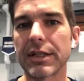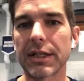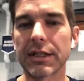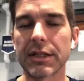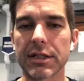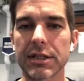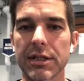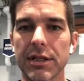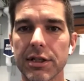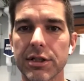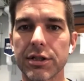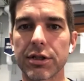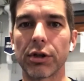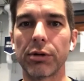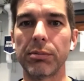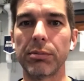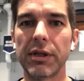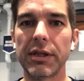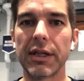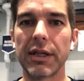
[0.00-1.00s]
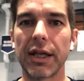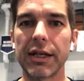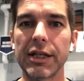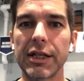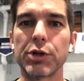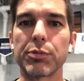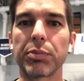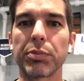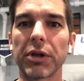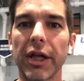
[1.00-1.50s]
That doesn't necessarily mean that
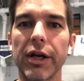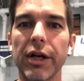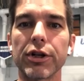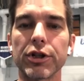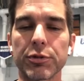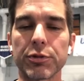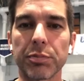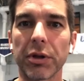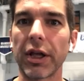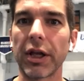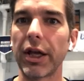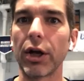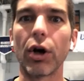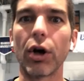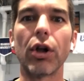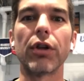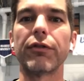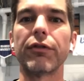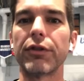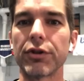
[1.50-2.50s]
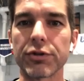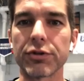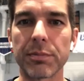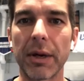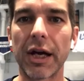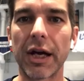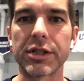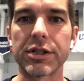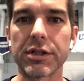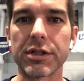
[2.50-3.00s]
each player is playing all of those
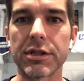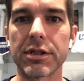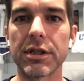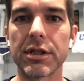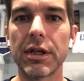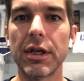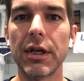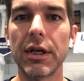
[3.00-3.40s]
matches.